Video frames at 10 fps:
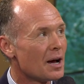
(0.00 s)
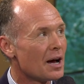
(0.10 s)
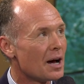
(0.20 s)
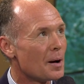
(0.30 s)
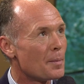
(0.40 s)

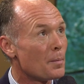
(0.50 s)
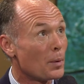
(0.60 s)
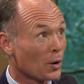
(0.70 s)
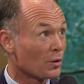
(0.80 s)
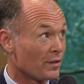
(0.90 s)
uh,
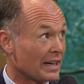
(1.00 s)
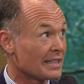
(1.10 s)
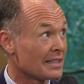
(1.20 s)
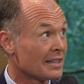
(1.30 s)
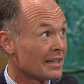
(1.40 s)

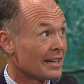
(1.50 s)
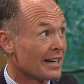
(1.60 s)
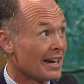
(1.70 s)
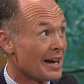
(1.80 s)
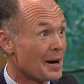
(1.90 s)
perfect. That's
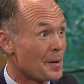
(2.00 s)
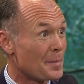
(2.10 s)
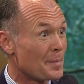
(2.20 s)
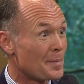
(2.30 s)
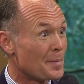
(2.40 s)
right.
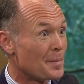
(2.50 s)
Um,